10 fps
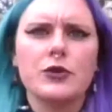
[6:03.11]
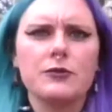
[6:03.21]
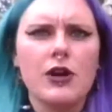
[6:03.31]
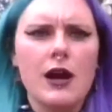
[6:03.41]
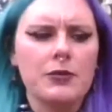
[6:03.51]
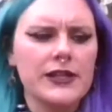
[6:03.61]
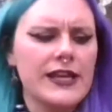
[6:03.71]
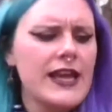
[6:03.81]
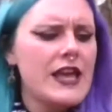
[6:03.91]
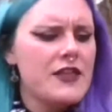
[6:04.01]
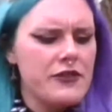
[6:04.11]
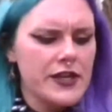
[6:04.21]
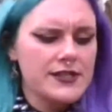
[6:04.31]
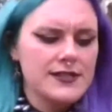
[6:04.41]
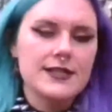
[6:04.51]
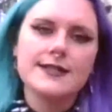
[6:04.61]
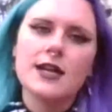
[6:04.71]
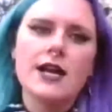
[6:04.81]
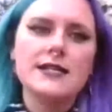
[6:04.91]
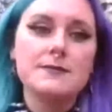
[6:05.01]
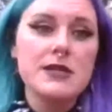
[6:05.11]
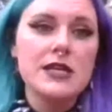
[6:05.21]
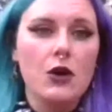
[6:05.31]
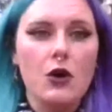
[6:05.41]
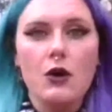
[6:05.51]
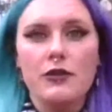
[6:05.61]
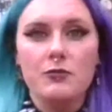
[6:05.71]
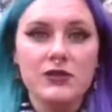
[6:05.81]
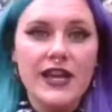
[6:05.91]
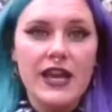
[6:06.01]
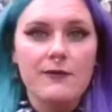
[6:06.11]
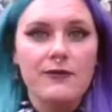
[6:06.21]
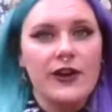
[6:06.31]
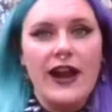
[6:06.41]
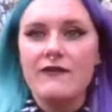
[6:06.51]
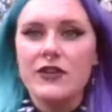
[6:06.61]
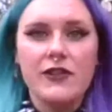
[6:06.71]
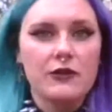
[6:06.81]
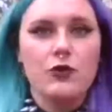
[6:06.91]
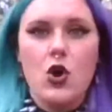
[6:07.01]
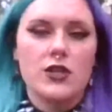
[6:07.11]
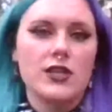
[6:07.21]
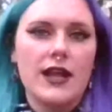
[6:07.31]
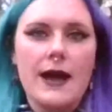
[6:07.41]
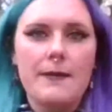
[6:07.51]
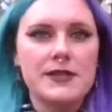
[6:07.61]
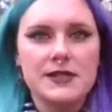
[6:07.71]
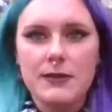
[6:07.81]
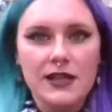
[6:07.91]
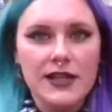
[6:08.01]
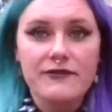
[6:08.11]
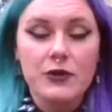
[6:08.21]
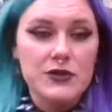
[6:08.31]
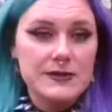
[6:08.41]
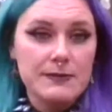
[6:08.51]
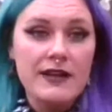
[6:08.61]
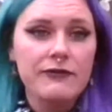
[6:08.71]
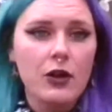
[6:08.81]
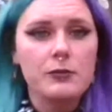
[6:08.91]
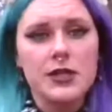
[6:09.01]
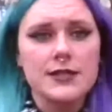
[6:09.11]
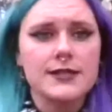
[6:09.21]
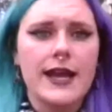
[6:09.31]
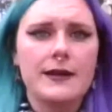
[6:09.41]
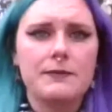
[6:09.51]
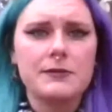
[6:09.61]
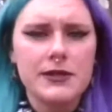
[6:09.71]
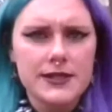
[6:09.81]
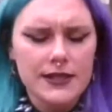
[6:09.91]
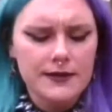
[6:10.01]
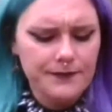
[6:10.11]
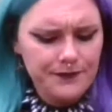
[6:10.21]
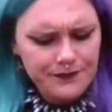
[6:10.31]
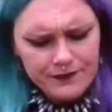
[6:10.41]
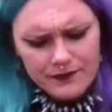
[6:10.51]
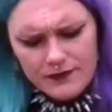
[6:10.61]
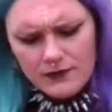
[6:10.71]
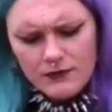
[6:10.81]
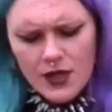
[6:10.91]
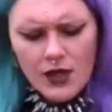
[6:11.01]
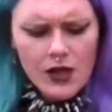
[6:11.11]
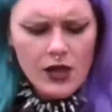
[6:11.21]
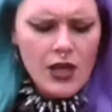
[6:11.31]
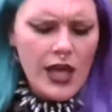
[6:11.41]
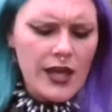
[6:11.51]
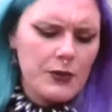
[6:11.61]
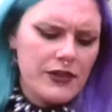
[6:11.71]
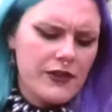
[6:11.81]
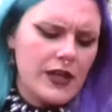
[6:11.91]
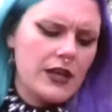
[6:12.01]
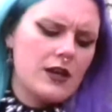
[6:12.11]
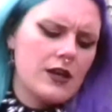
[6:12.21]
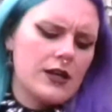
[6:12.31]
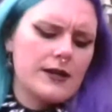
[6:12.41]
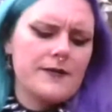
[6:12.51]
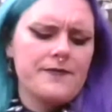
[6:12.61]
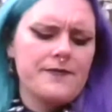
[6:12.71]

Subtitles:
work properly. This assigned me all the blame for everything wrong that had happened in my life. It was my fault because I had BPD. And within a